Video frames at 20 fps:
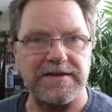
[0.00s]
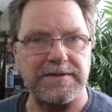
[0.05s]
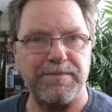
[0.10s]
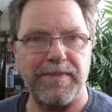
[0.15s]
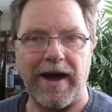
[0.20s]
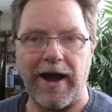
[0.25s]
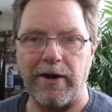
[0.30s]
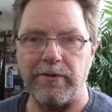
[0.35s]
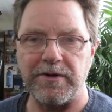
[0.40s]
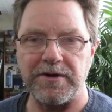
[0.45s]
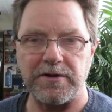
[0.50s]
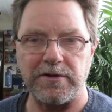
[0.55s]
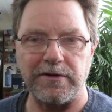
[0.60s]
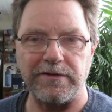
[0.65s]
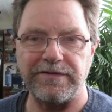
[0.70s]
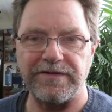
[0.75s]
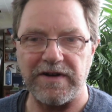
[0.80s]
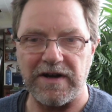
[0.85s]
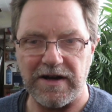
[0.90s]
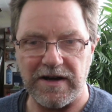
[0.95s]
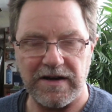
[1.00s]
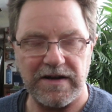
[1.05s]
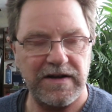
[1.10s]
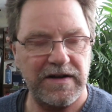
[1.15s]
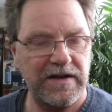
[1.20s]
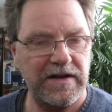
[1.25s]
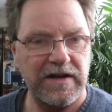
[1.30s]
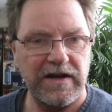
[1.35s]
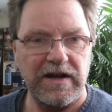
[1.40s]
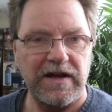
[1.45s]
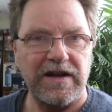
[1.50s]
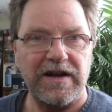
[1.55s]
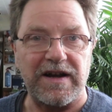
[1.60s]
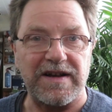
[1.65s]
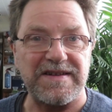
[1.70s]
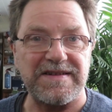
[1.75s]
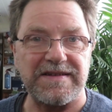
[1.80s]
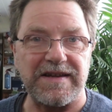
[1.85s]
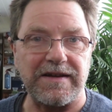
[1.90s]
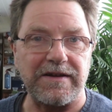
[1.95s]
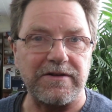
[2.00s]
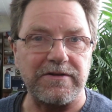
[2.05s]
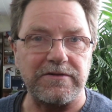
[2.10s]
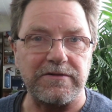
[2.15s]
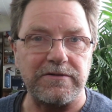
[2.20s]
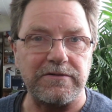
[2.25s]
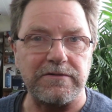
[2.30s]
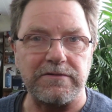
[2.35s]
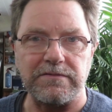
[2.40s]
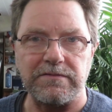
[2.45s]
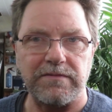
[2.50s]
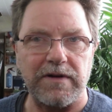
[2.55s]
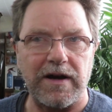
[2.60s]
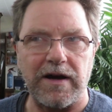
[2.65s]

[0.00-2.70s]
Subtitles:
It's powered off a single